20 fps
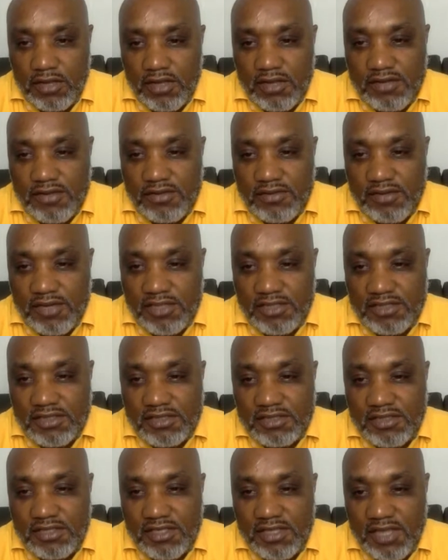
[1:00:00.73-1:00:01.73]
I don't know why
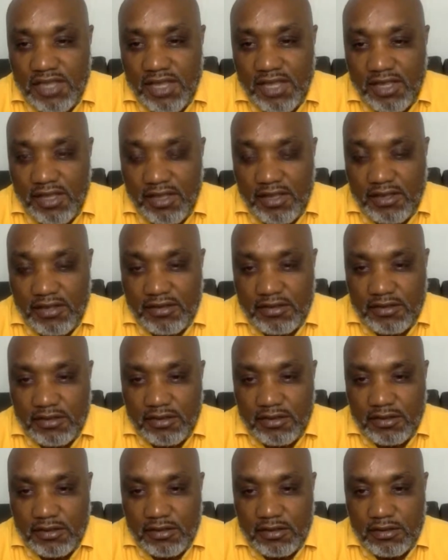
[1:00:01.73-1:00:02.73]
she's denying it.
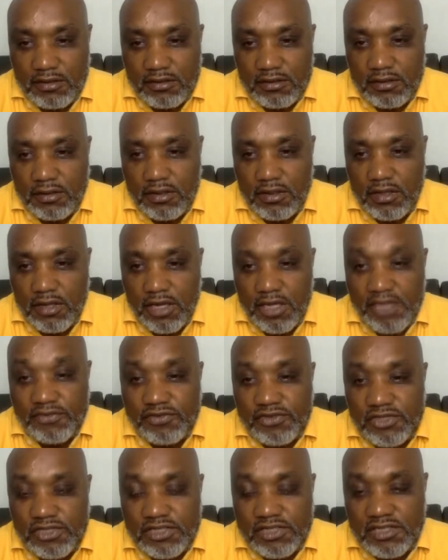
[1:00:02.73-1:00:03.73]
And
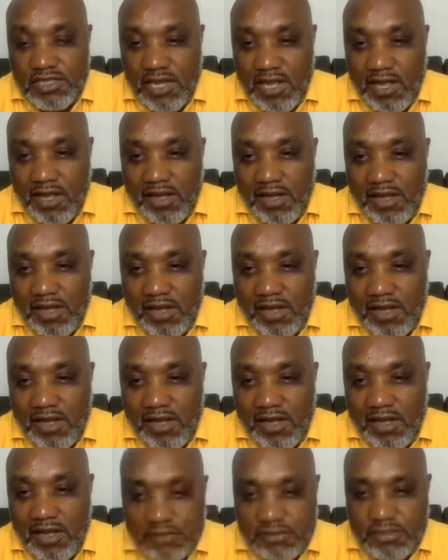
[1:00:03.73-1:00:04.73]
if she's not, then
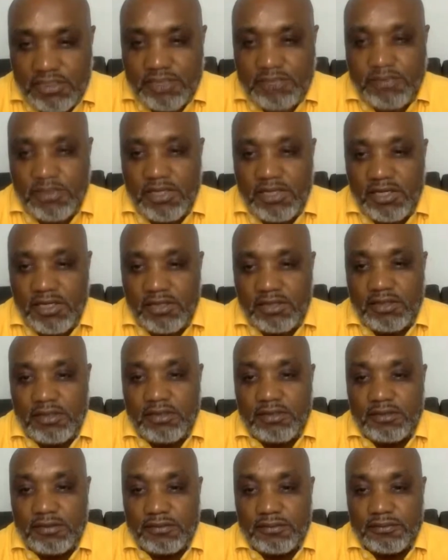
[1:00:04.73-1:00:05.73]
she has some explaining
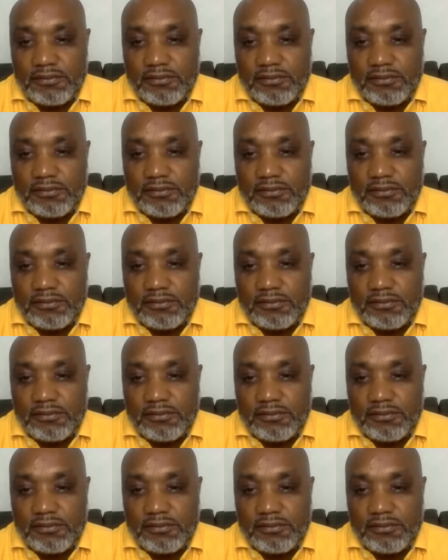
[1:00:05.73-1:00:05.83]
to